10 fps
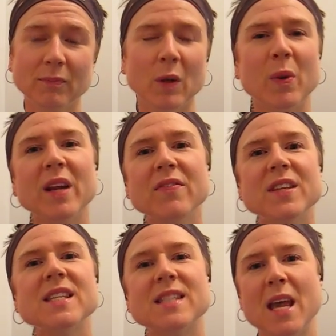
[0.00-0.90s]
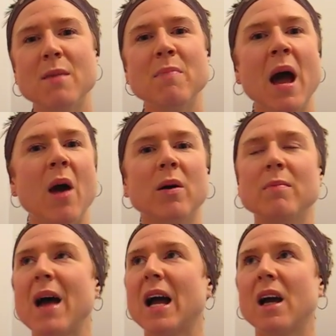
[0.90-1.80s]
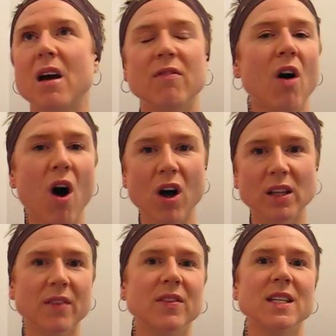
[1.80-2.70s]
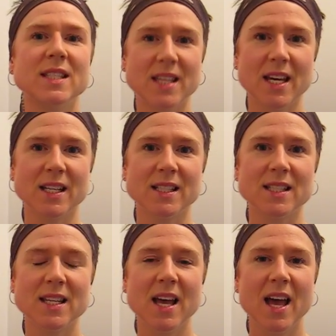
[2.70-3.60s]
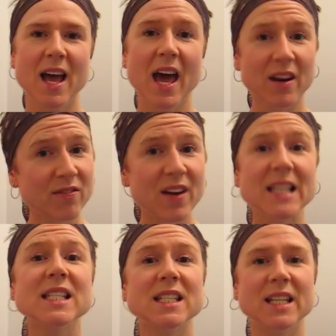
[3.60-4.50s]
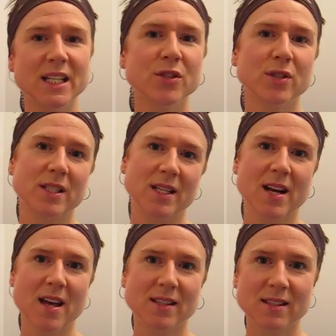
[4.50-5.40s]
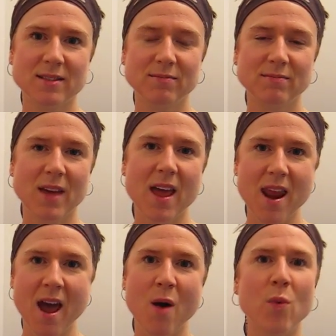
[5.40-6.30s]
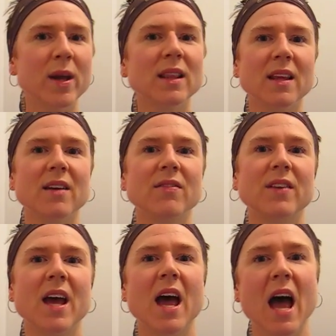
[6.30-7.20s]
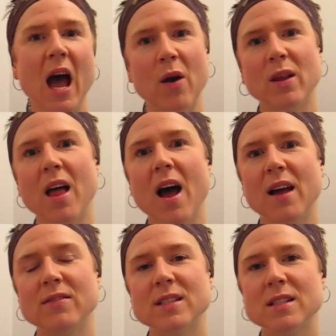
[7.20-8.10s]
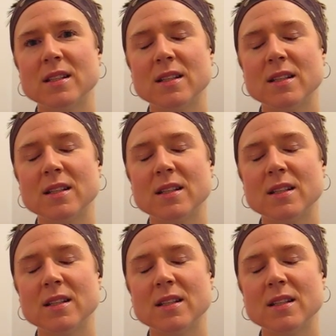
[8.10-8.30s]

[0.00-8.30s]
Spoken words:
What if the same power back of all of these things had a vested interest in us and how we lived our lives?